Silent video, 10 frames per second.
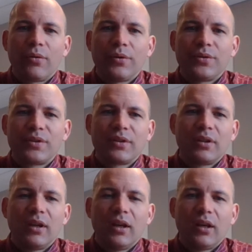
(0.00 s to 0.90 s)

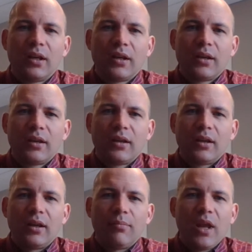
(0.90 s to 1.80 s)
holds.
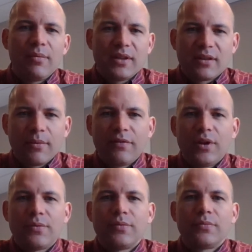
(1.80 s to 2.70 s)
And maybe some of
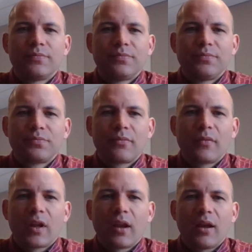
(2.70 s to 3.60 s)
you
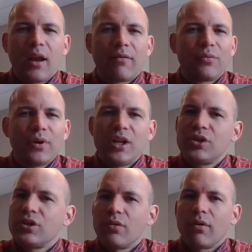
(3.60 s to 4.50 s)
have
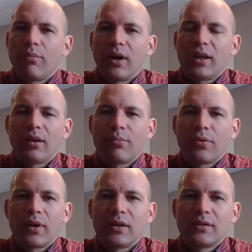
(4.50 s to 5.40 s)
reached your breaking
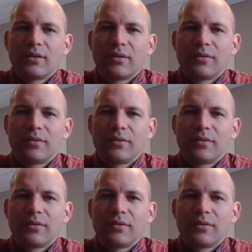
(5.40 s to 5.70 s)
point.